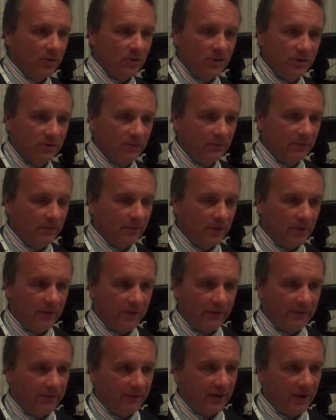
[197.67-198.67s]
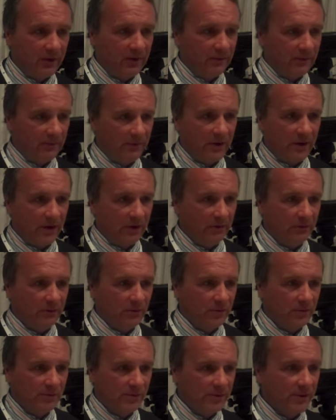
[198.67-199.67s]
which is a very effective fighting
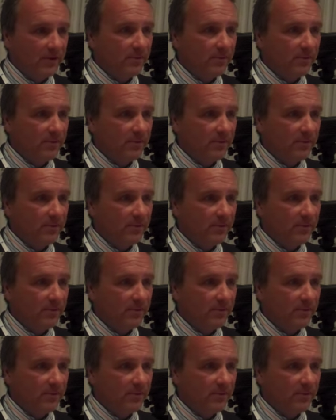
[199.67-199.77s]
force,